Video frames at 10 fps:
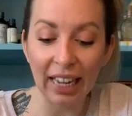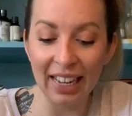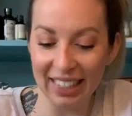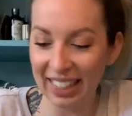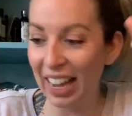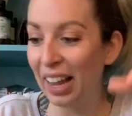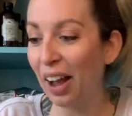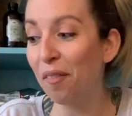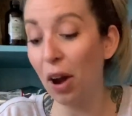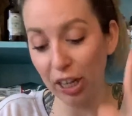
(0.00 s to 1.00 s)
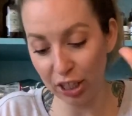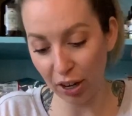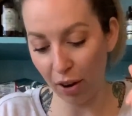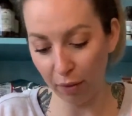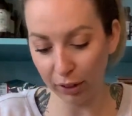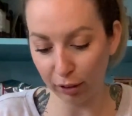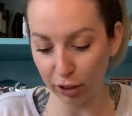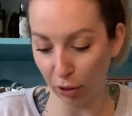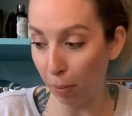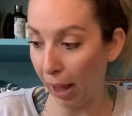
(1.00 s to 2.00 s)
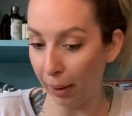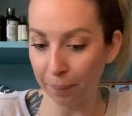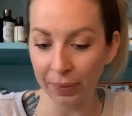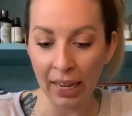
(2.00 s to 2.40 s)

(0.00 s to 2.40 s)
this. I want to share it with you so bad.